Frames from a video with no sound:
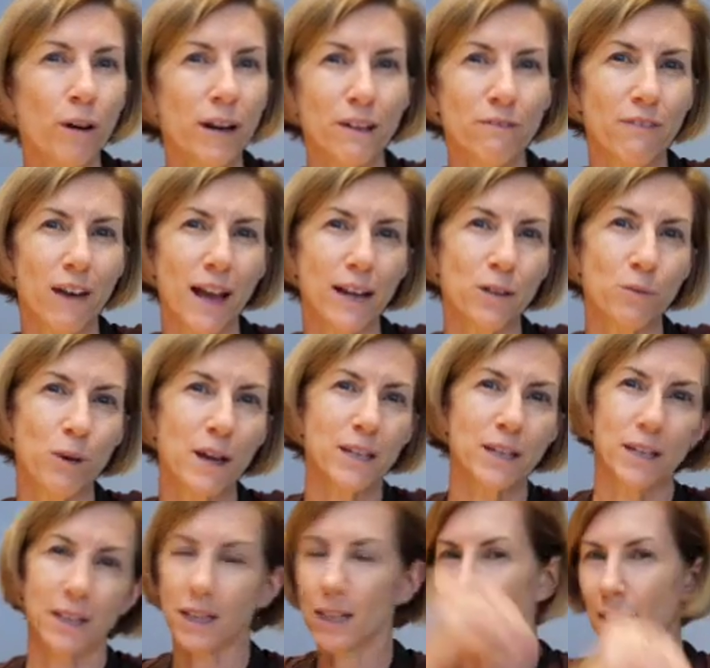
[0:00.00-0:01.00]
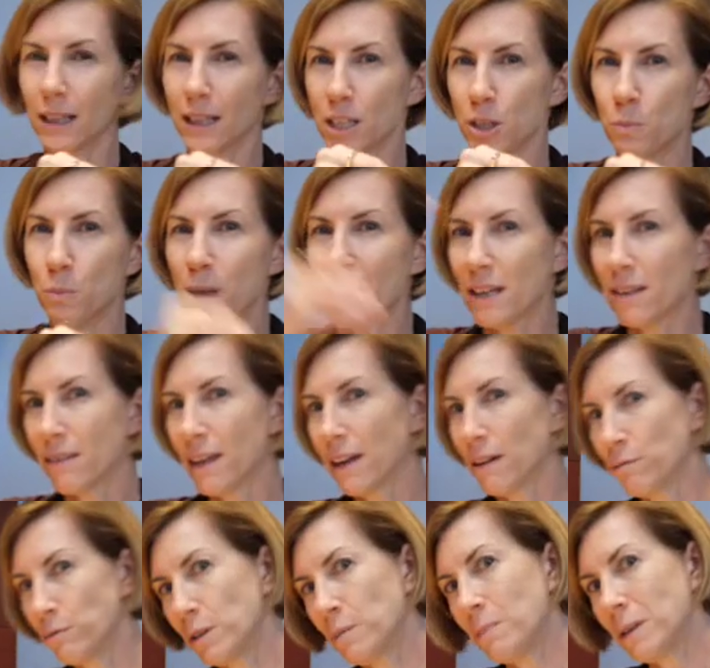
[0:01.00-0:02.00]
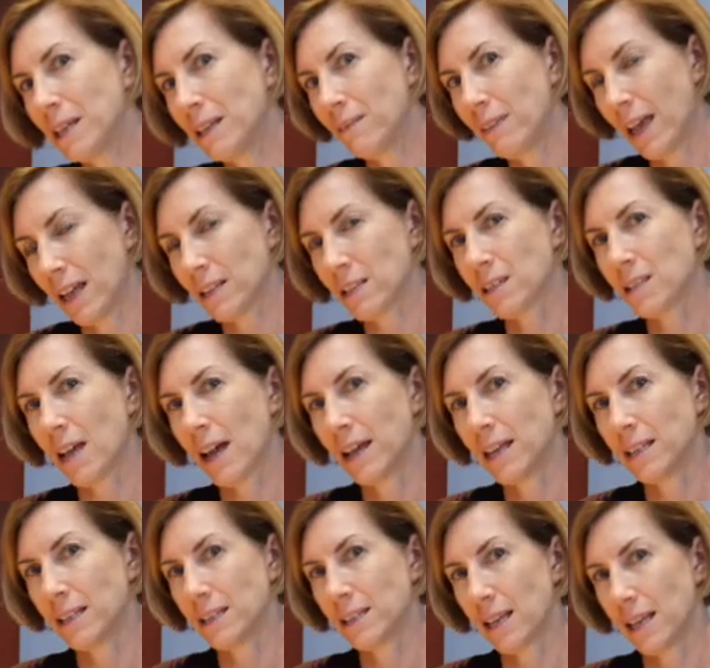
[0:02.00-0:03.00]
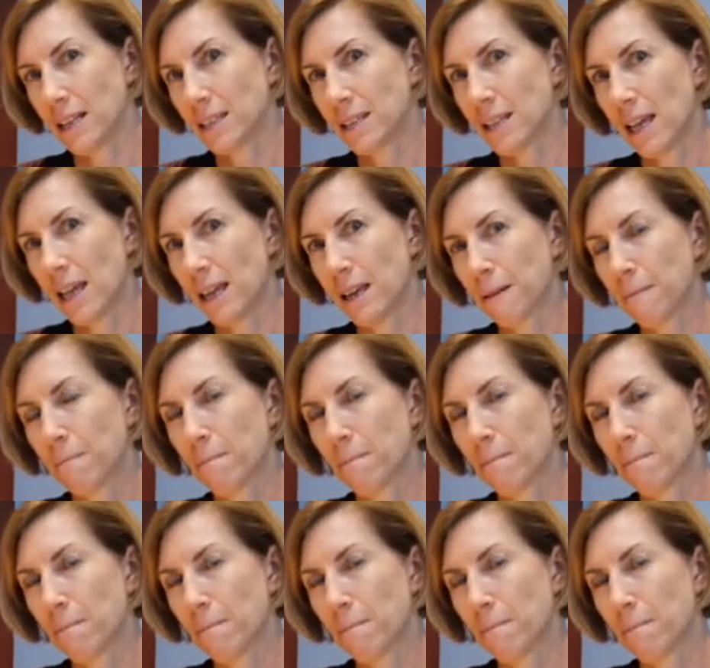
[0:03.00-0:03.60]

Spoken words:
evaluated in English B than it would be in that science essay.